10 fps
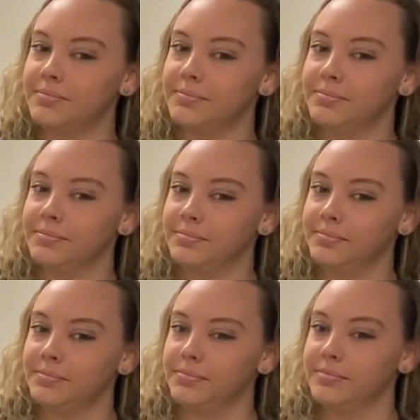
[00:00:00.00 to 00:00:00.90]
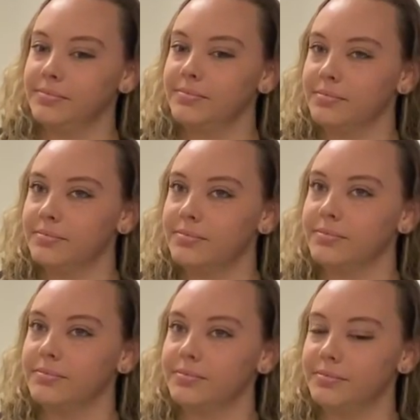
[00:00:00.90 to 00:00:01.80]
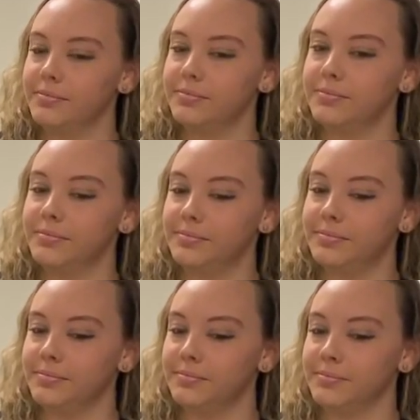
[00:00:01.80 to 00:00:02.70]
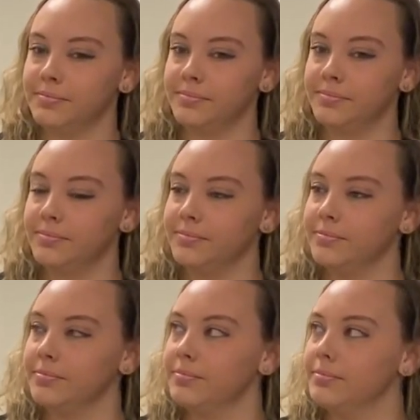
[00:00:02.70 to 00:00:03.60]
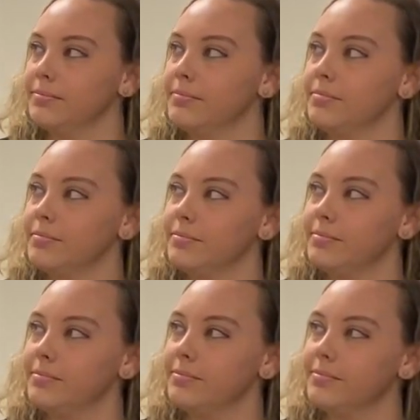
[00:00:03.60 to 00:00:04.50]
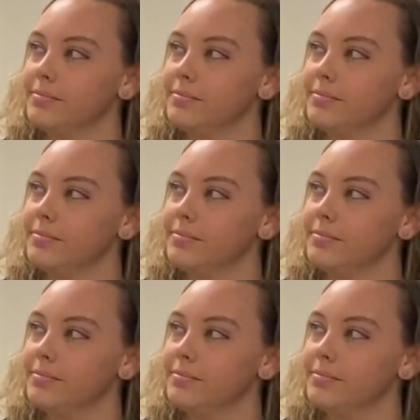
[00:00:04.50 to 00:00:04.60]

This person isn't speaking.